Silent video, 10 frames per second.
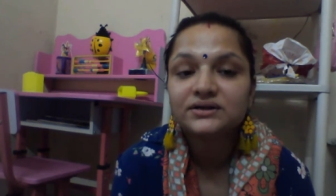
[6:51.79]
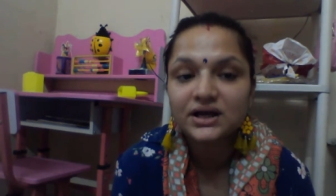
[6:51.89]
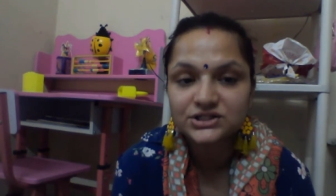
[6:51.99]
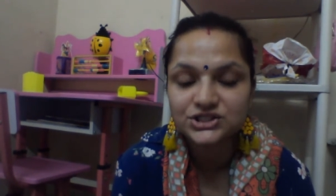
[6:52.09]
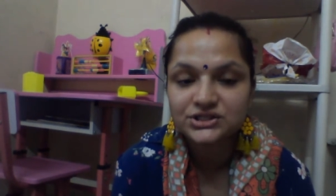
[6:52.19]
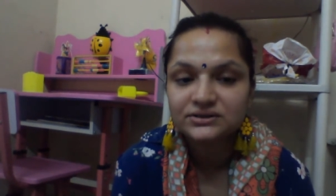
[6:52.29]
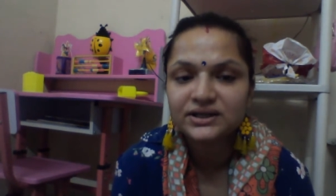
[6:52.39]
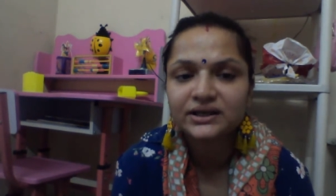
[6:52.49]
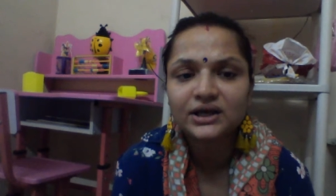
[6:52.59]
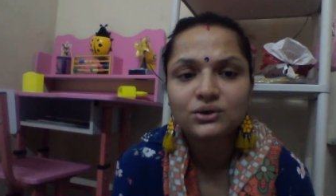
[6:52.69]
touched.
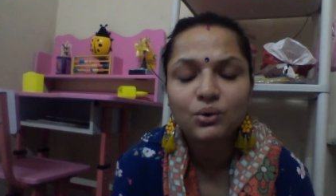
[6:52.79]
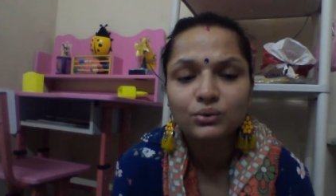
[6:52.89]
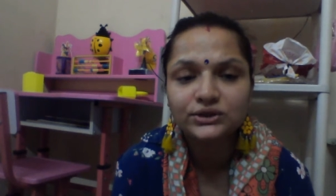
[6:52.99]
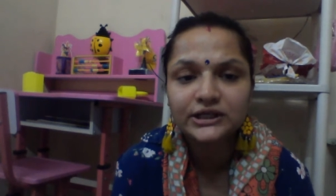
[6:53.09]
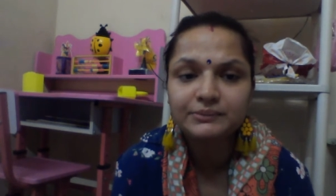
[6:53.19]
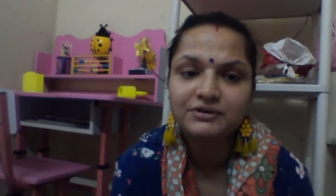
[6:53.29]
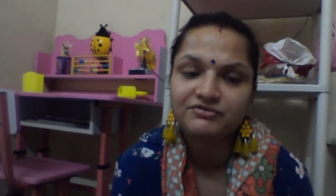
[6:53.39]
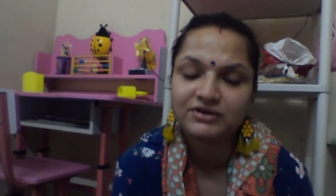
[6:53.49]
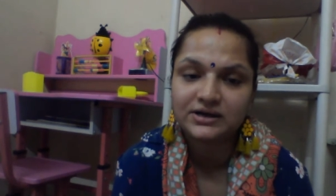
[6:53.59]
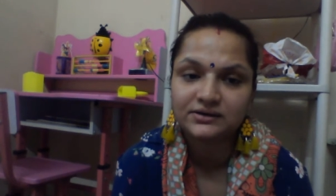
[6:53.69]
They can only be
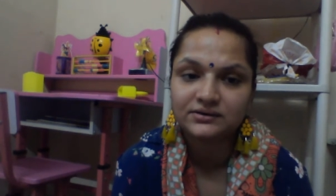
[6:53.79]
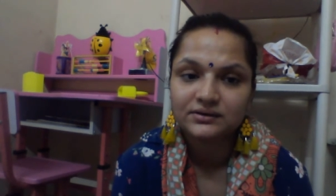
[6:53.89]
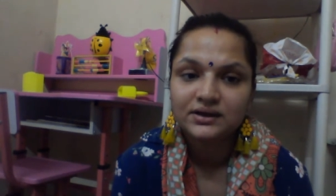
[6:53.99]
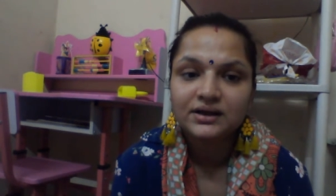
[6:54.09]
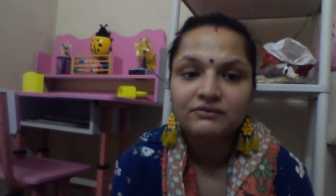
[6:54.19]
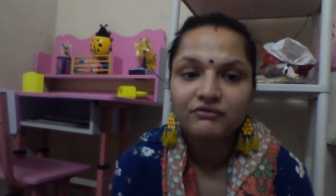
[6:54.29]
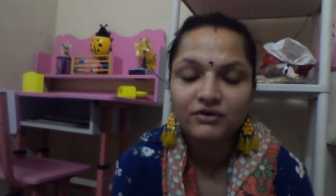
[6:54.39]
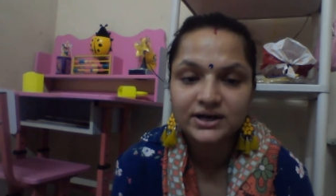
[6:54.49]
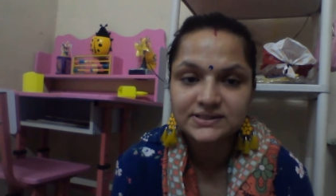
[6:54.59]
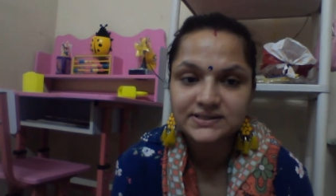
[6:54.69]
felt.
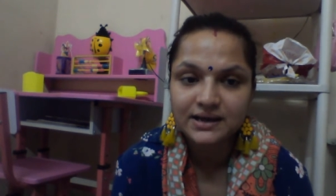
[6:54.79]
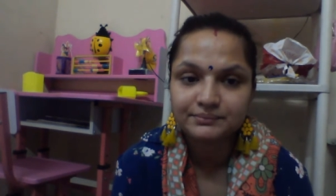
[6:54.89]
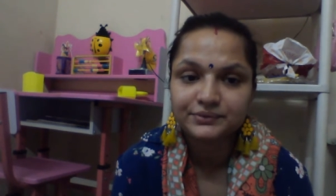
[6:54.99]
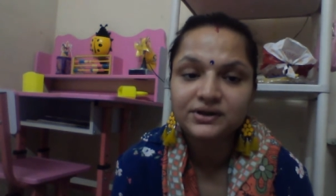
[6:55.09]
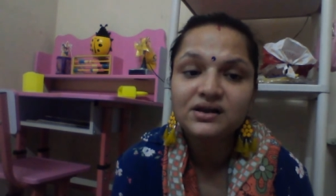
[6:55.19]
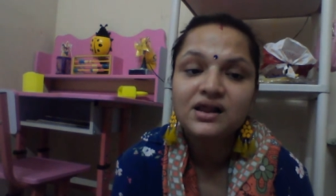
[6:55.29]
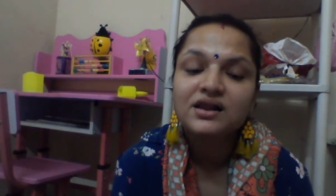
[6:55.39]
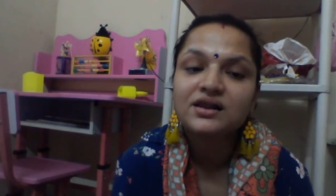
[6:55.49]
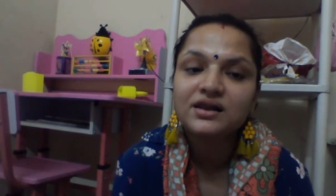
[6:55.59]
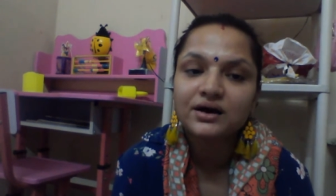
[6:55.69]
For example,
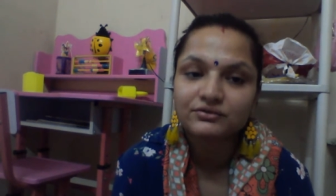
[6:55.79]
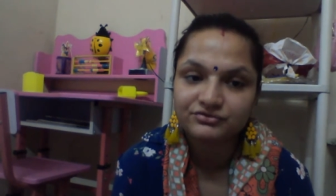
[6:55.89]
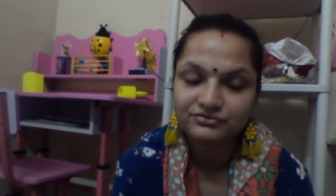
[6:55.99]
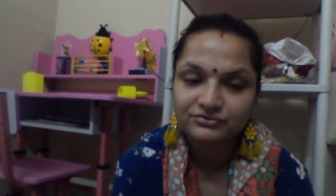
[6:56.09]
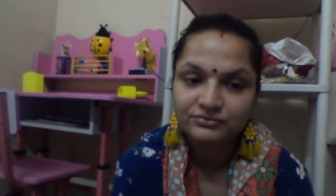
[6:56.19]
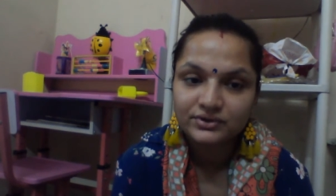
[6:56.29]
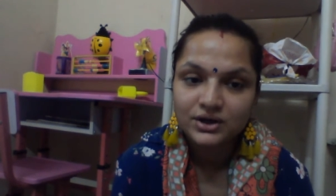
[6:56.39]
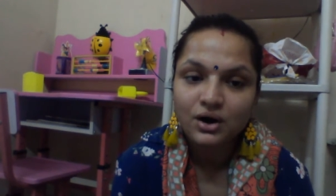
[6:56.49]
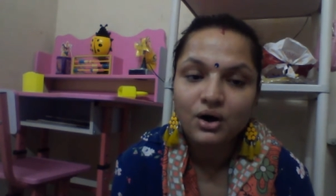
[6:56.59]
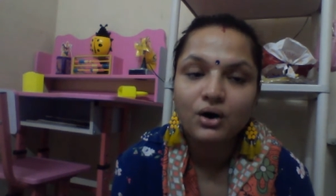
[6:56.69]
love
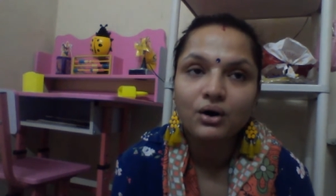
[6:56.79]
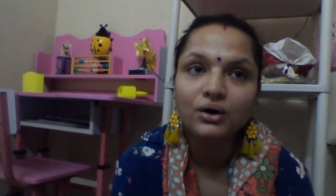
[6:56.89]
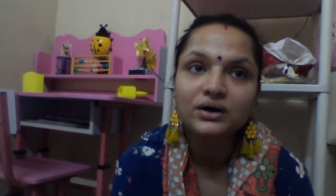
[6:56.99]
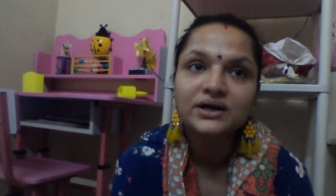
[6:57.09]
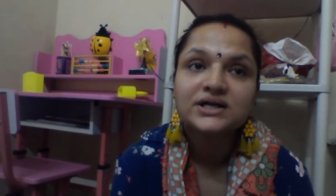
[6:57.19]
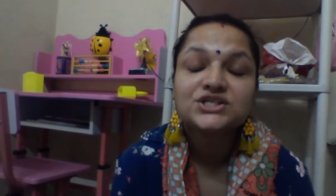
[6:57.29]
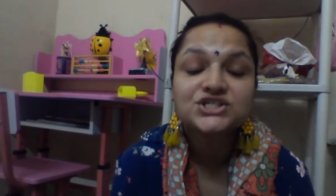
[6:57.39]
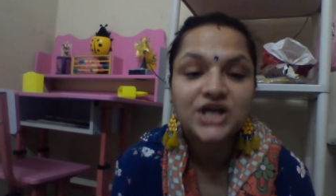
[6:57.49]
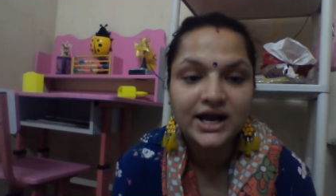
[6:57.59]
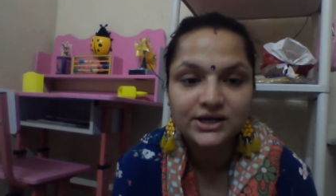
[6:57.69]
or
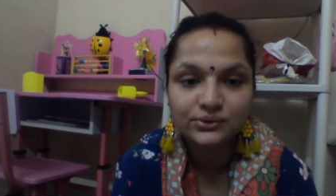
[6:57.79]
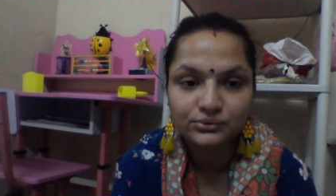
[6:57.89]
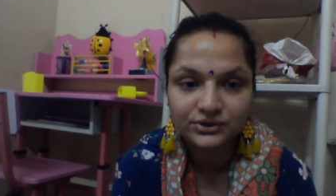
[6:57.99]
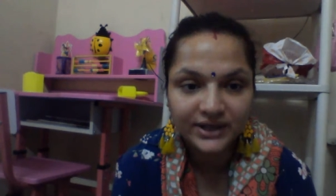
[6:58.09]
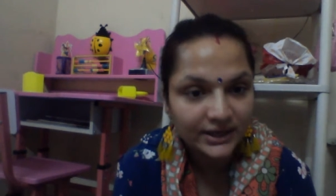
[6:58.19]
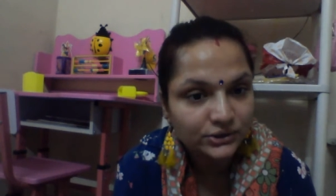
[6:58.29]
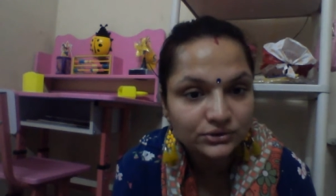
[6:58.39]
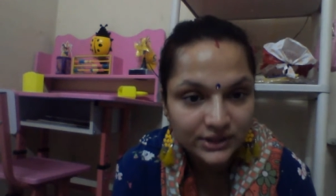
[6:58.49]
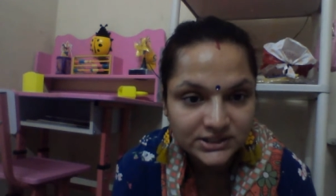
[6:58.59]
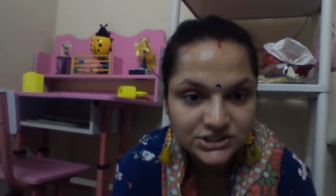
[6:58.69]
childhood. Can you
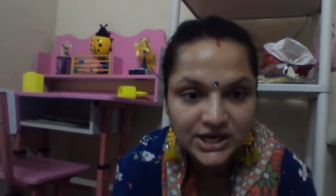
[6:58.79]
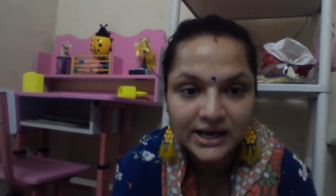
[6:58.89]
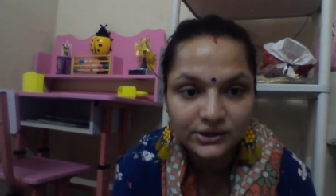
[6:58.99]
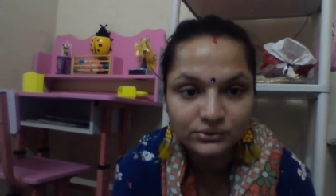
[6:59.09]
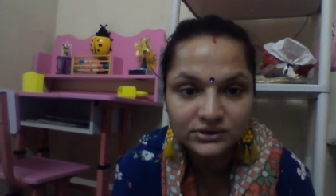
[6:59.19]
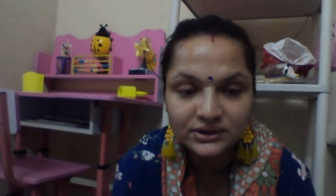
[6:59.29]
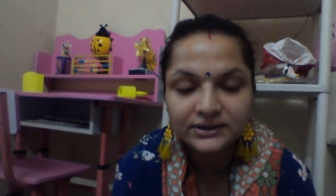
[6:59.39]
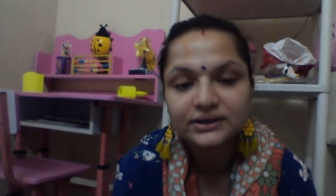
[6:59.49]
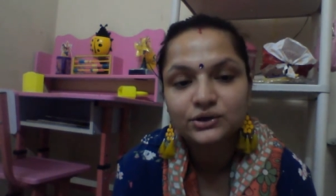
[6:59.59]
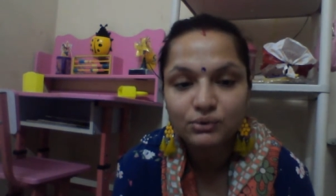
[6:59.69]
touch childhood?
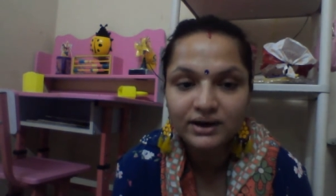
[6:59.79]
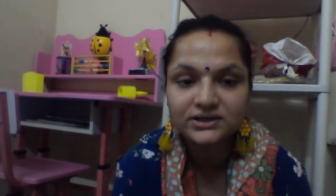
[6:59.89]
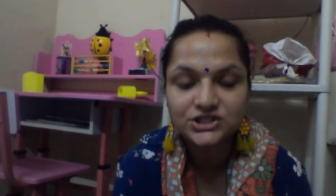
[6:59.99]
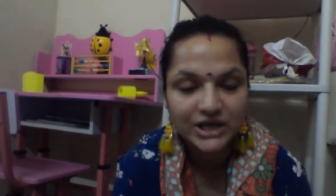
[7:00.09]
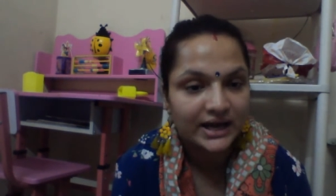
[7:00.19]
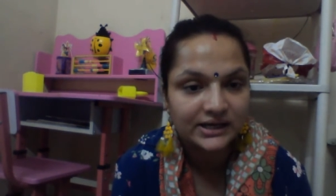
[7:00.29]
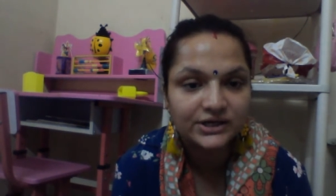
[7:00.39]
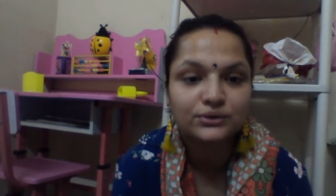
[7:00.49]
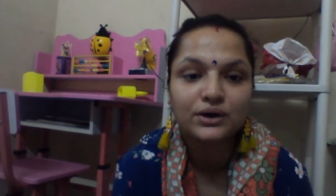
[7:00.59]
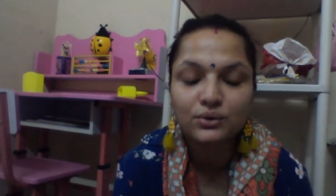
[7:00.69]
You are a
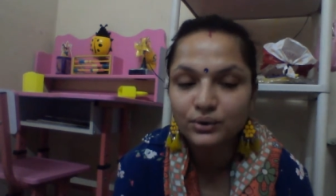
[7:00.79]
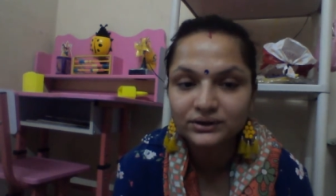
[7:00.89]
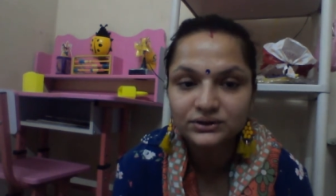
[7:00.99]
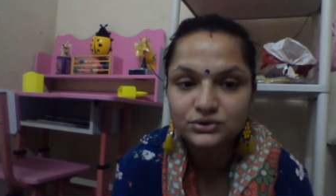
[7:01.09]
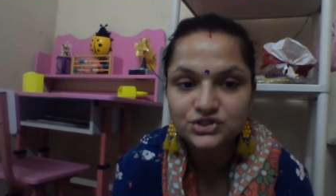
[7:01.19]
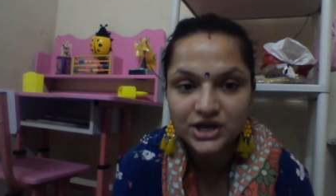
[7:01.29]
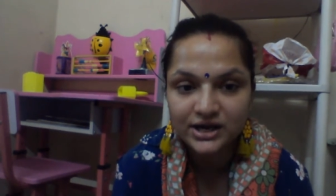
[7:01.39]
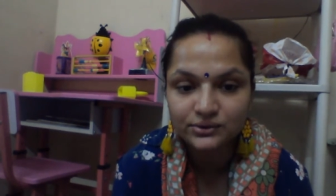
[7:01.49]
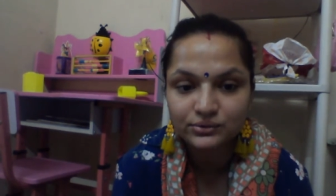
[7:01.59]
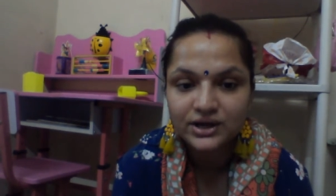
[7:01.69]
child, you are going through
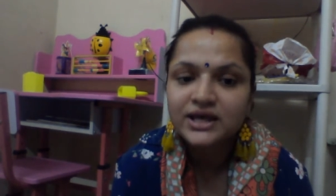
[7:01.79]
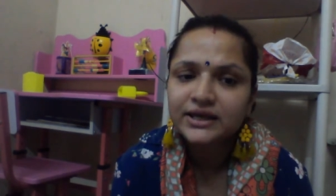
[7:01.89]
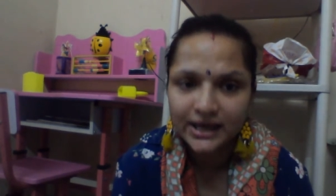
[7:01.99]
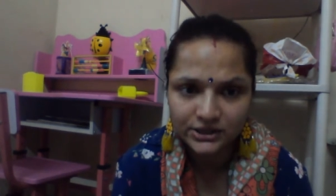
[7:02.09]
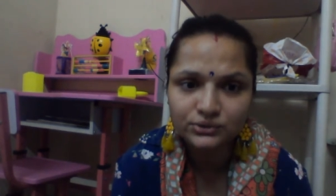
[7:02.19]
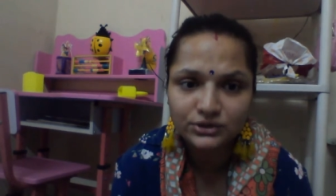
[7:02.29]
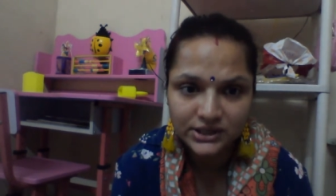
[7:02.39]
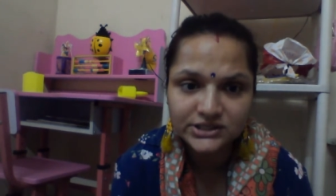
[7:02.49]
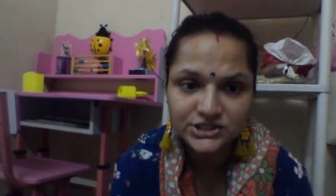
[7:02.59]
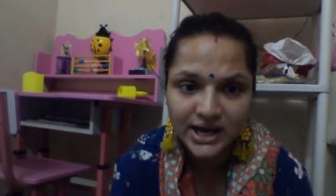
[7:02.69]
childhood. Can you
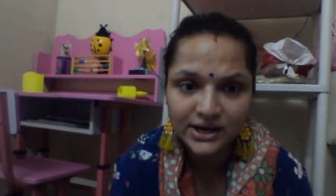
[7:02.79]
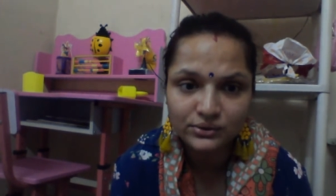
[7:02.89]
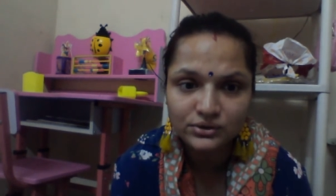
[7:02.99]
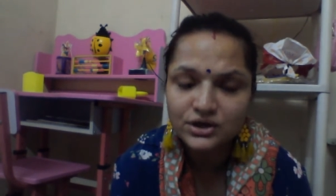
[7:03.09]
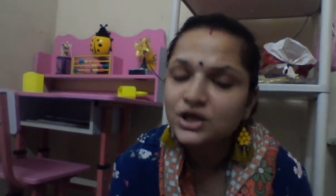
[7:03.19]
touch childhood?